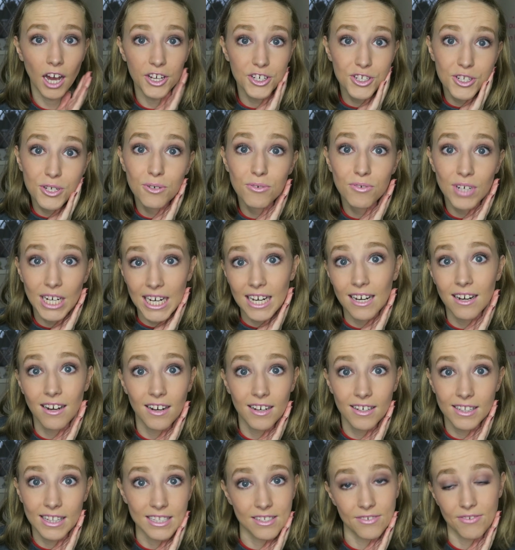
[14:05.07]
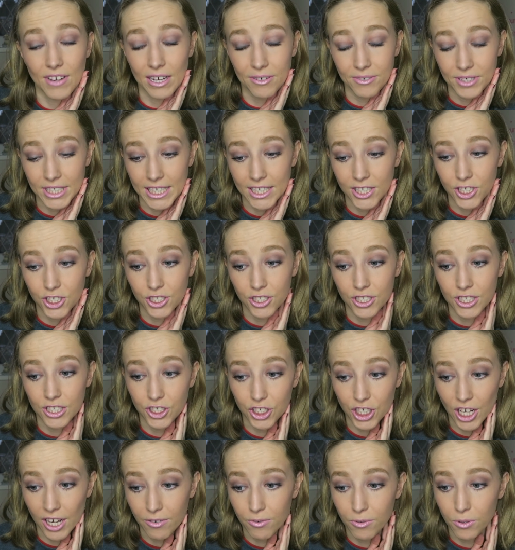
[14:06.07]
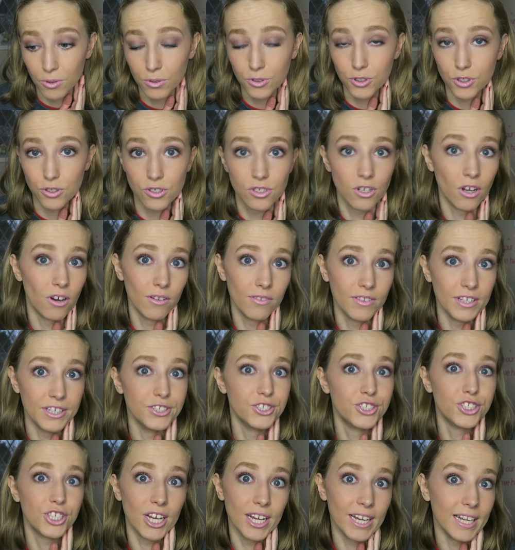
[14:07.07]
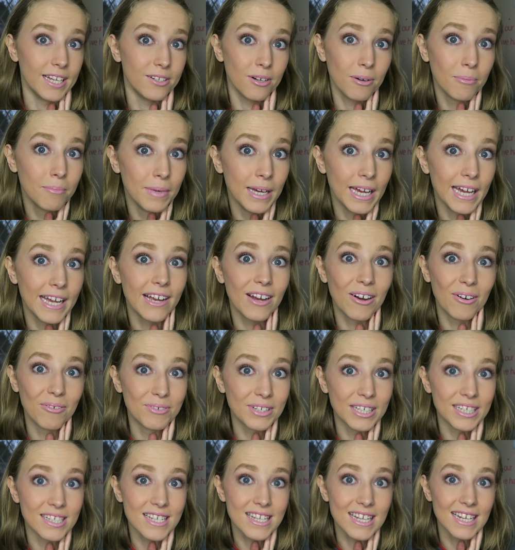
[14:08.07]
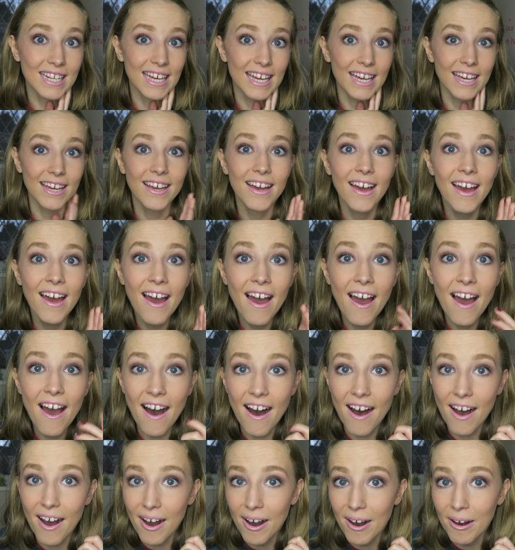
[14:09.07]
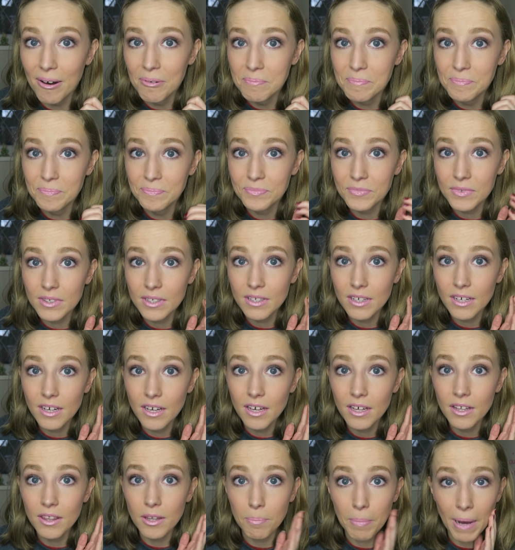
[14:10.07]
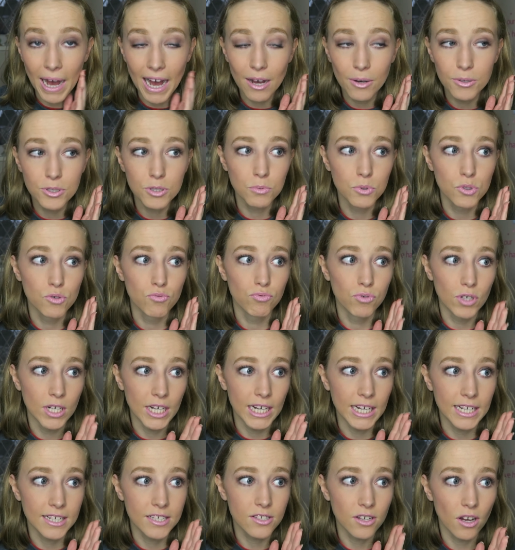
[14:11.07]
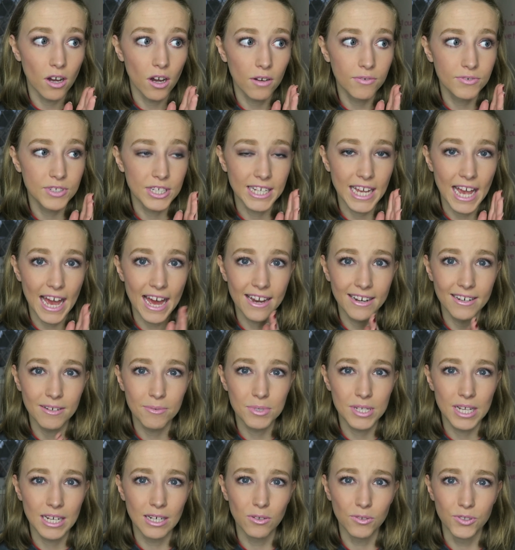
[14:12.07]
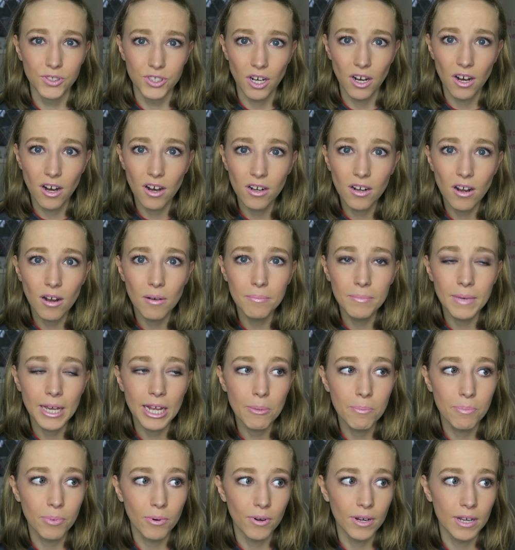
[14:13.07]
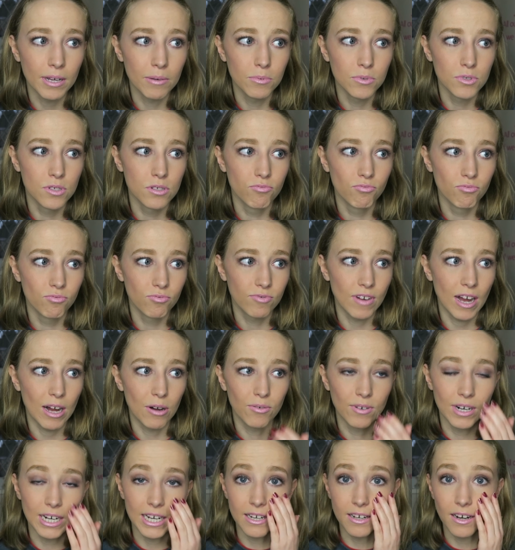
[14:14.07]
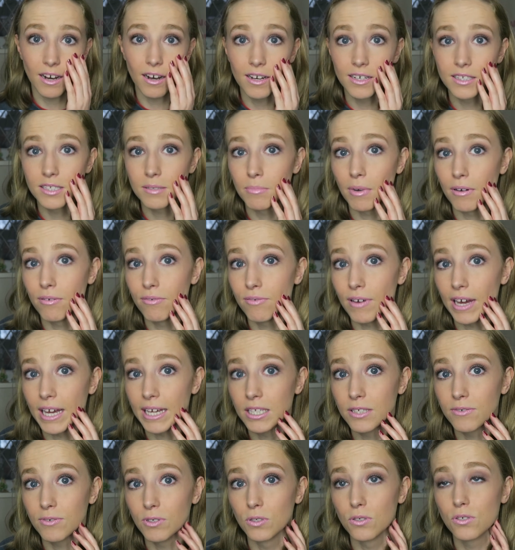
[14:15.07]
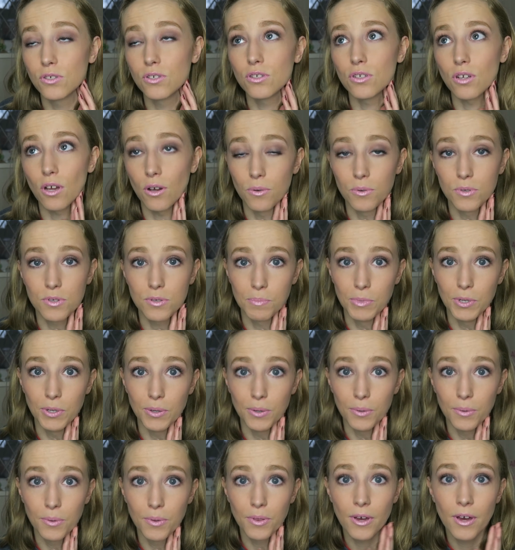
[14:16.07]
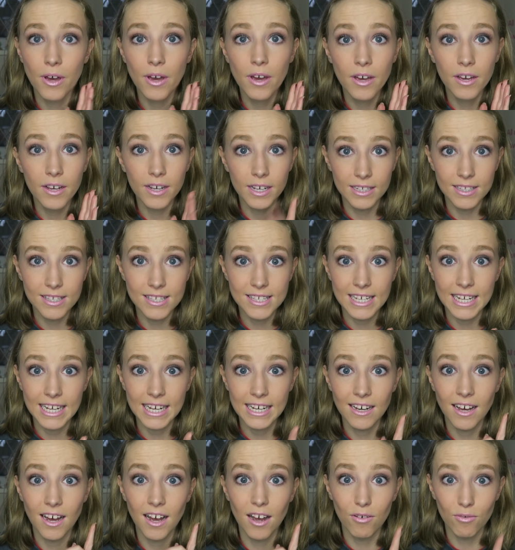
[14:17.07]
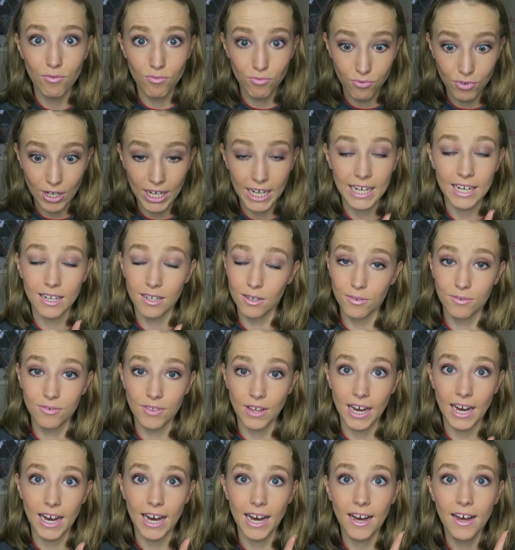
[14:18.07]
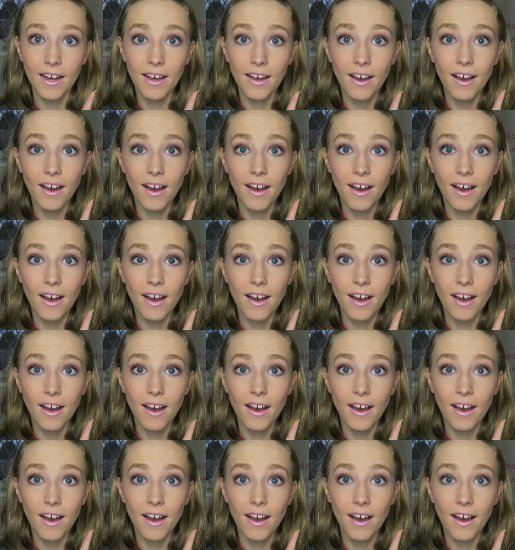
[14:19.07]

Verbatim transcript: I do really like this foundation in general, just not this shade on me, obviously. Um, the powder was really soft. Again, it was a little dark on me, but it was felt really nice and my face feels so smooth. Concealer, really love that.